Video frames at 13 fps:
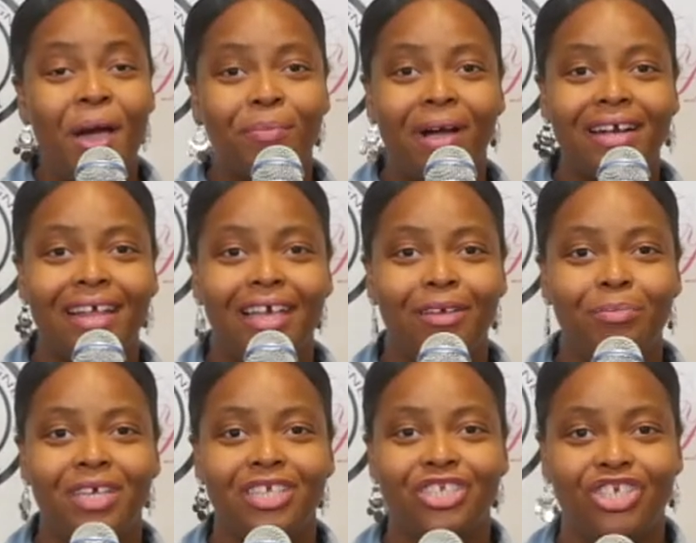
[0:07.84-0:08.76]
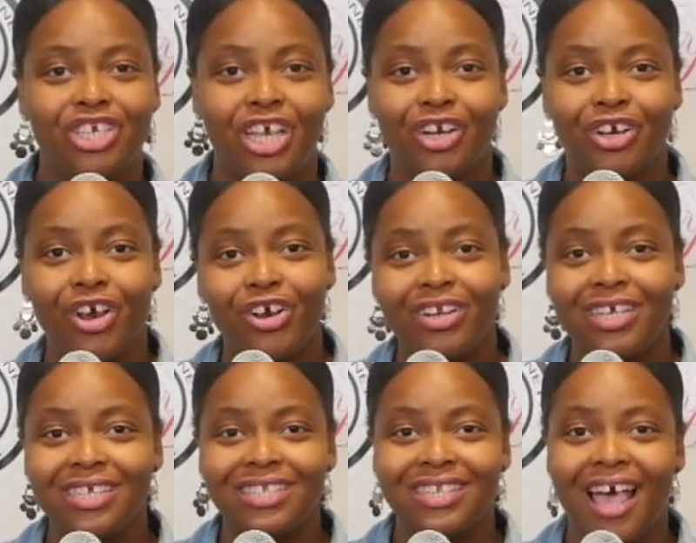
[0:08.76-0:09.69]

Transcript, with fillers: My name is Jada Curtis.